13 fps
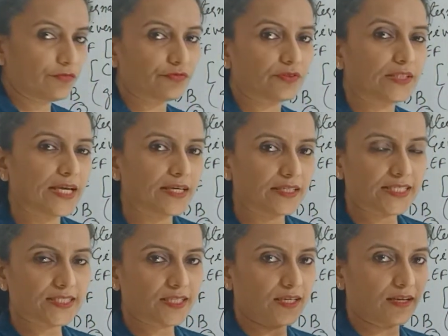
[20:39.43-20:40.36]
if
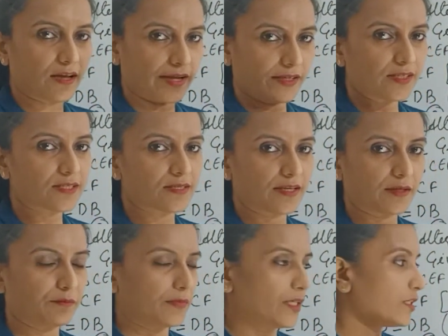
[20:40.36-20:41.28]
there is a line
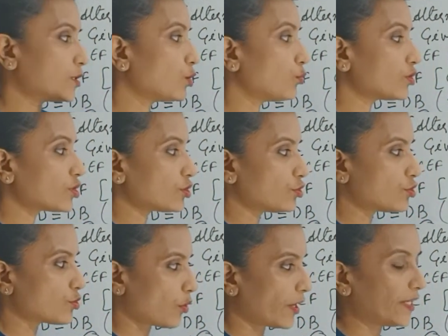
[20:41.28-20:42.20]
segment
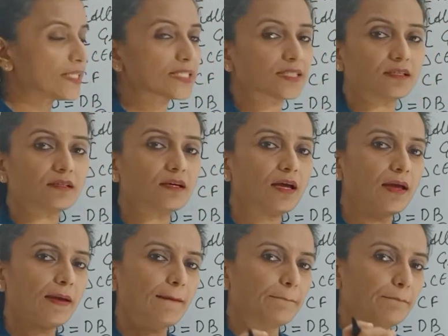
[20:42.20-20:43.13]
which joins the
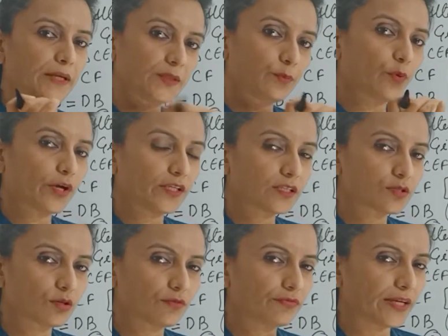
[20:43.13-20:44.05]

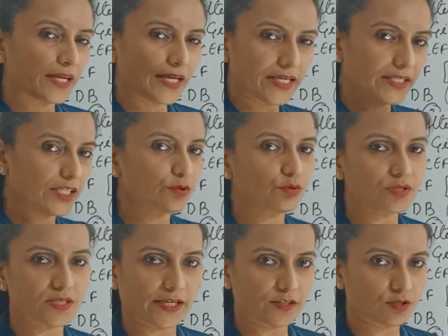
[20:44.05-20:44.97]
midpoints of any
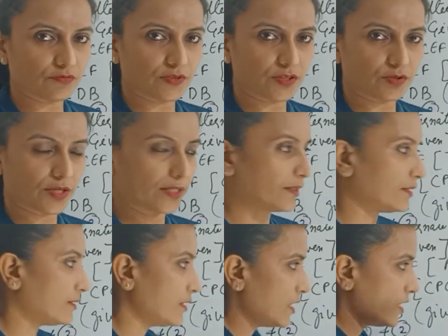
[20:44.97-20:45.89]
two sides of a
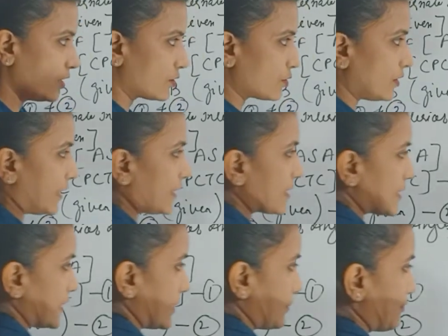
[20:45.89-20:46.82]
triangle. So
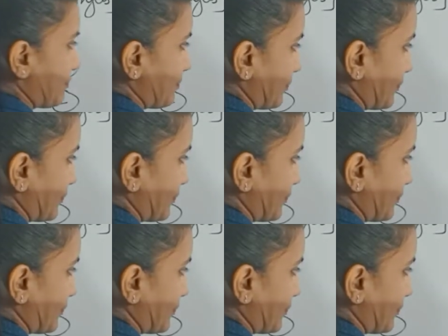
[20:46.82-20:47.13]
let's say